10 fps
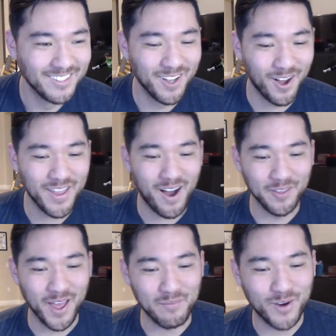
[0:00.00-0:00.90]
all
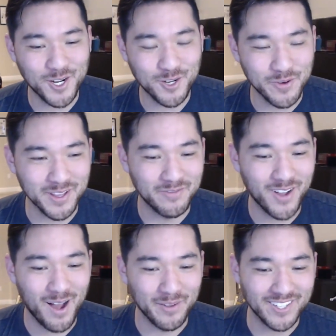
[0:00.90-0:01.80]
that pressure. We Love
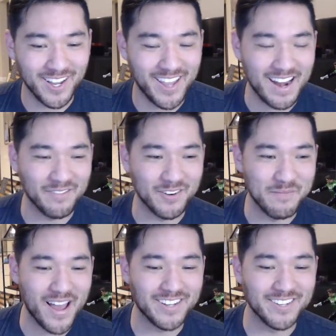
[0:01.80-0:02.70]
Comics. I can't even
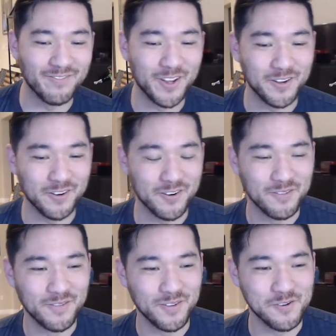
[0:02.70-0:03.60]
imagine what your
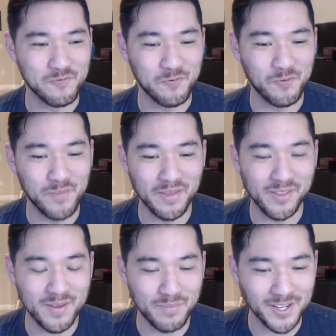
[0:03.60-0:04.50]

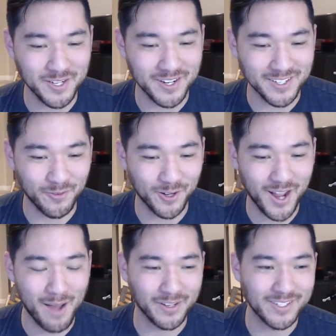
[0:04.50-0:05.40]
monthly budget is for
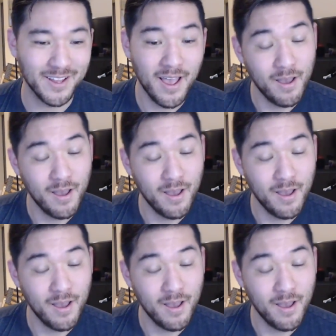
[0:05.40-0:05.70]
comics.